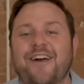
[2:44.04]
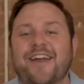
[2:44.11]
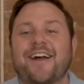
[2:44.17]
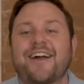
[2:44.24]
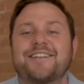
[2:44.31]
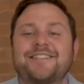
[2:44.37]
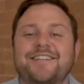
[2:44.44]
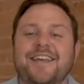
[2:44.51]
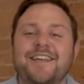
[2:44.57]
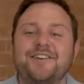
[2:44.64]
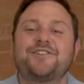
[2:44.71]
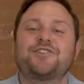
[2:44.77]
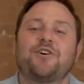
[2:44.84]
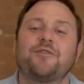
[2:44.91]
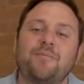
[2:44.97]
All right, guys, thank
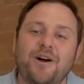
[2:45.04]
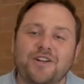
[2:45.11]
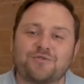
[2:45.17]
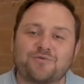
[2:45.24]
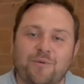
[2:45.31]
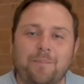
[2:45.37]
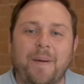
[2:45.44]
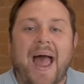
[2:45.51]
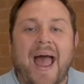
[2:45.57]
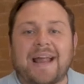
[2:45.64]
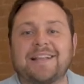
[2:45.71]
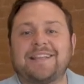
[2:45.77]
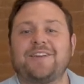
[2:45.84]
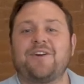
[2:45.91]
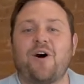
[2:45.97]
you so much. We're
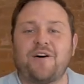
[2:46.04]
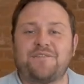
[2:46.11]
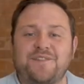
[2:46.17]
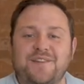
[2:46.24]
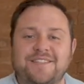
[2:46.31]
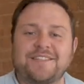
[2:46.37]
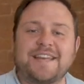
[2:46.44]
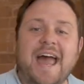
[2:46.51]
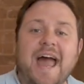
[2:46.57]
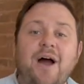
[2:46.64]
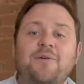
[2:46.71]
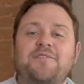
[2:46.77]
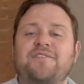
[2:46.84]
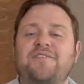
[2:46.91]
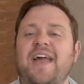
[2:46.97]
back at the office
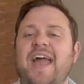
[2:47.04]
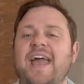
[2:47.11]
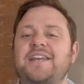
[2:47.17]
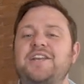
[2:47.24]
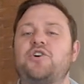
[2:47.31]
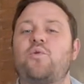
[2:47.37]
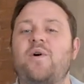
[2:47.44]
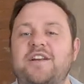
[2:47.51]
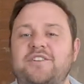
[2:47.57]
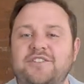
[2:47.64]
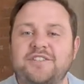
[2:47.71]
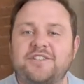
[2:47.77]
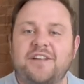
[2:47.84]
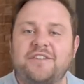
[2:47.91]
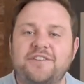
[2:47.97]
now. If you have any
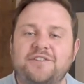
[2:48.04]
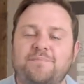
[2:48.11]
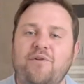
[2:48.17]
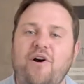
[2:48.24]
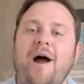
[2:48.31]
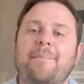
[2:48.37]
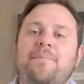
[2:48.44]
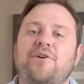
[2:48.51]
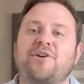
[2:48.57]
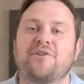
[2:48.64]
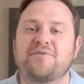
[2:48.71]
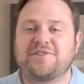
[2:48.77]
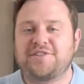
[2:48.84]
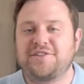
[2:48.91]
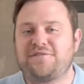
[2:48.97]
questions on this property
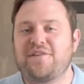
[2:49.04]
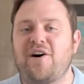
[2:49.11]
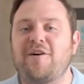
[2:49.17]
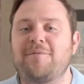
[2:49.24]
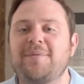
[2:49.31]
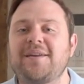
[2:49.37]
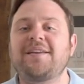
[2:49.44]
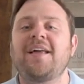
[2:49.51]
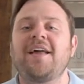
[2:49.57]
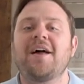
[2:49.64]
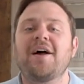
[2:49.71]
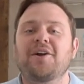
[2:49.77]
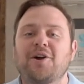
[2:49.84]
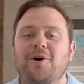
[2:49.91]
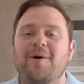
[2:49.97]
or this development,
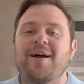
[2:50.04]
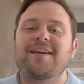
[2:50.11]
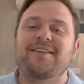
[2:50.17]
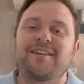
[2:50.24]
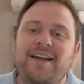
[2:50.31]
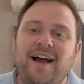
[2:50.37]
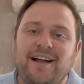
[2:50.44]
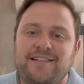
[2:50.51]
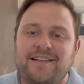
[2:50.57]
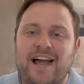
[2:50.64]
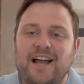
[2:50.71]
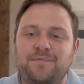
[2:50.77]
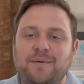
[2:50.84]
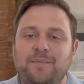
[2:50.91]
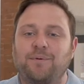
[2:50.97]
go ahead and
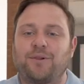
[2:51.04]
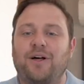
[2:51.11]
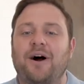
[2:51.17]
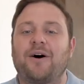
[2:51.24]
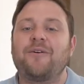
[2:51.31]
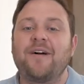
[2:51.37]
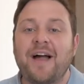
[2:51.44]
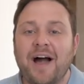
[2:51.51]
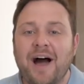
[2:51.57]
contact me below.